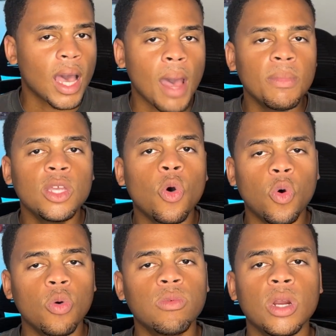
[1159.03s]
I mean,
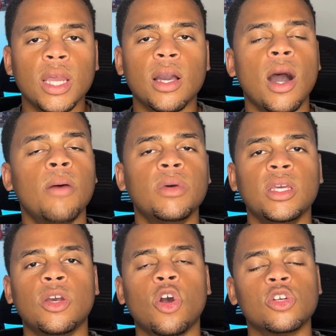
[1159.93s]
horror and
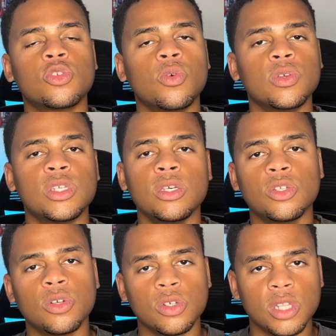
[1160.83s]
comedy are soul
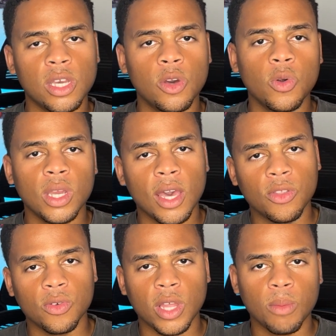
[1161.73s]
sisters, they go
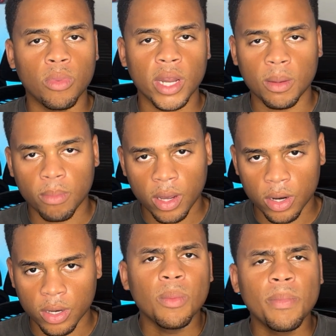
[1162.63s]
together like bread and butter.